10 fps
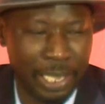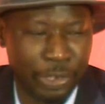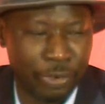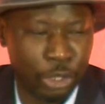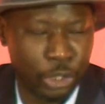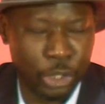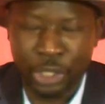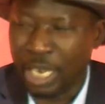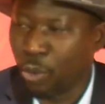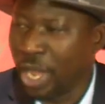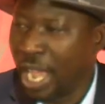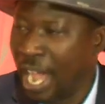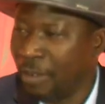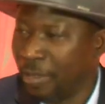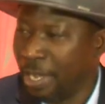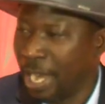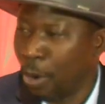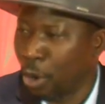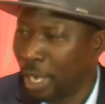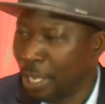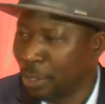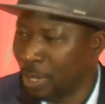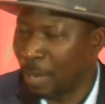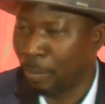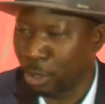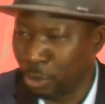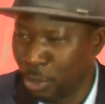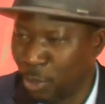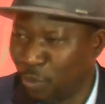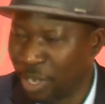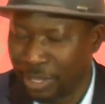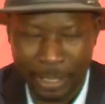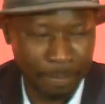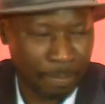literatures that we have in our collection at Boston University.